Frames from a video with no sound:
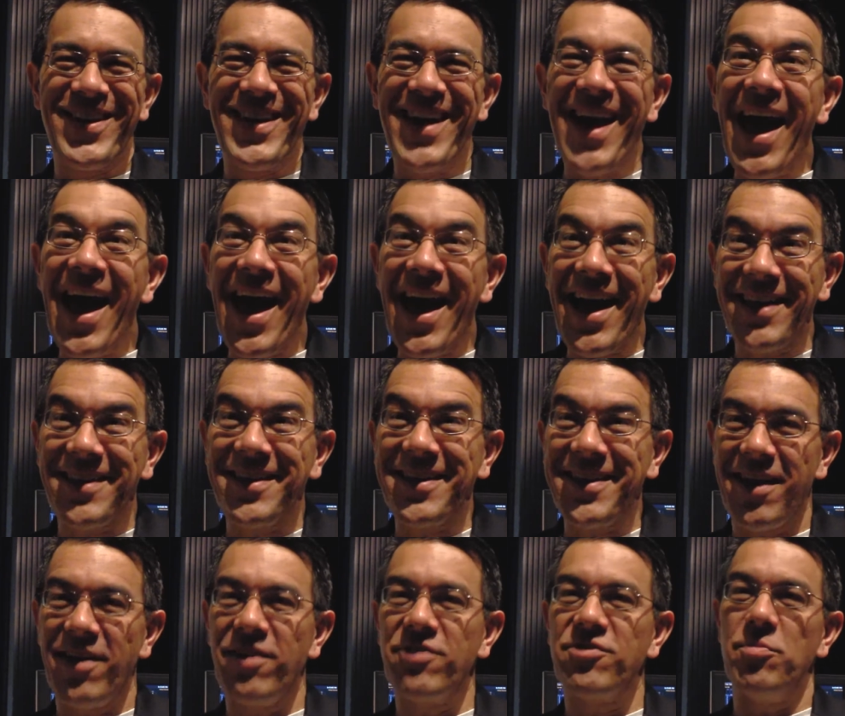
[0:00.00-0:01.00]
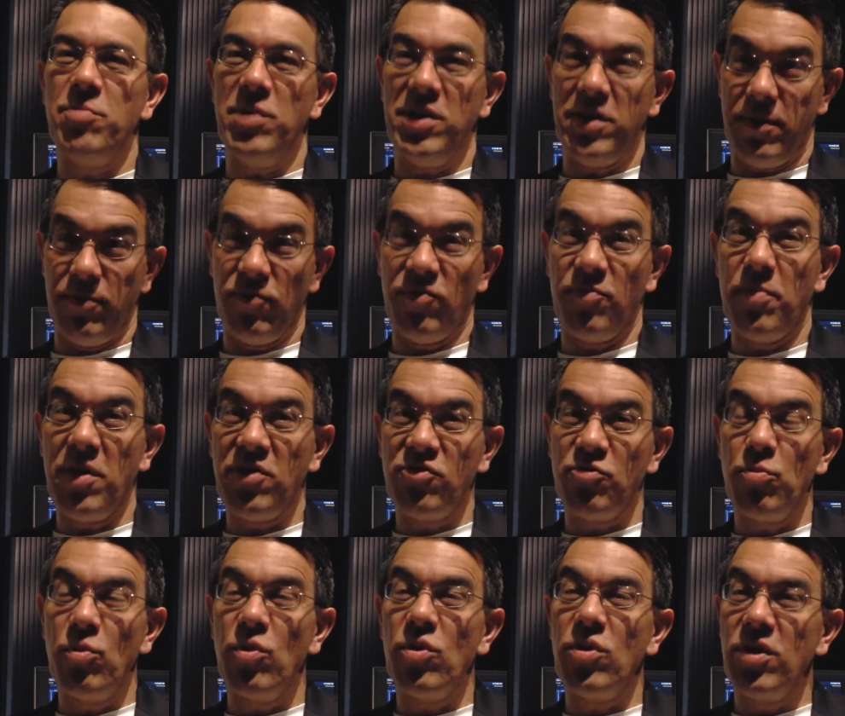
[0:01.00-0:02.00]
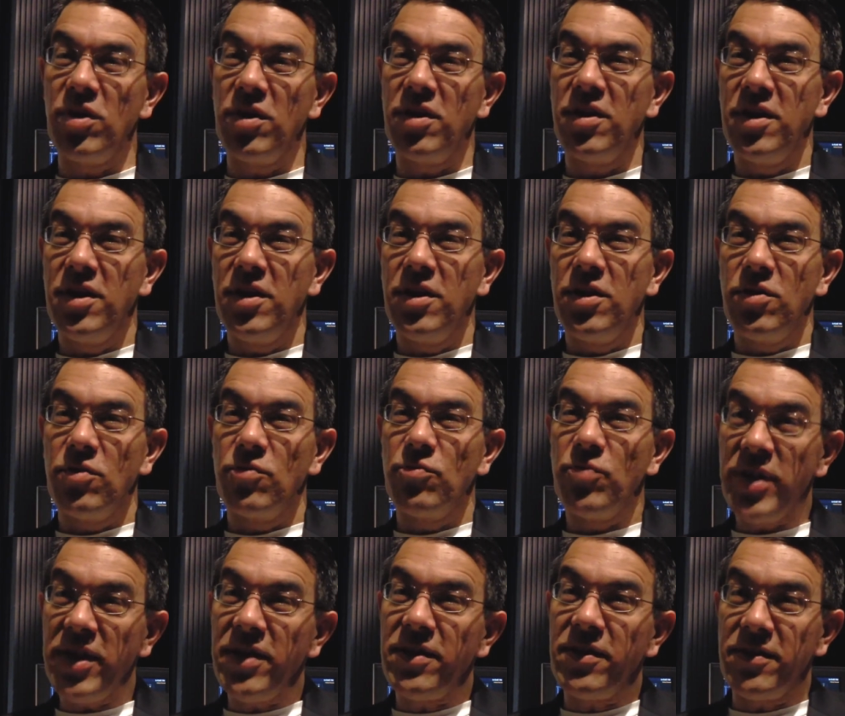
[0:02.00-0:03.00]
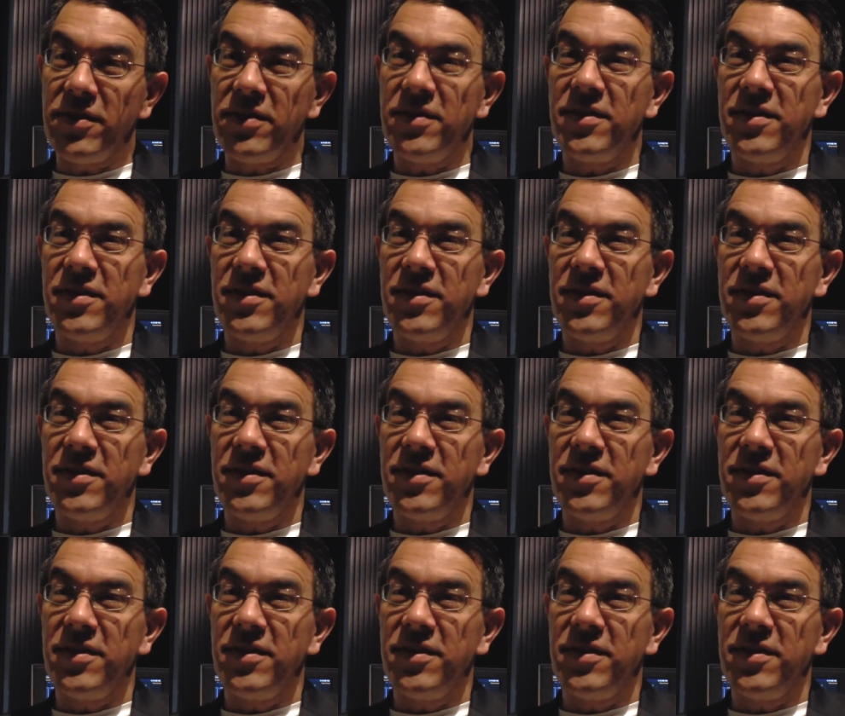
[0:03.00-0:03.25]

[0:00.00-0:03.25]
Yeah, and the character becomes much more real,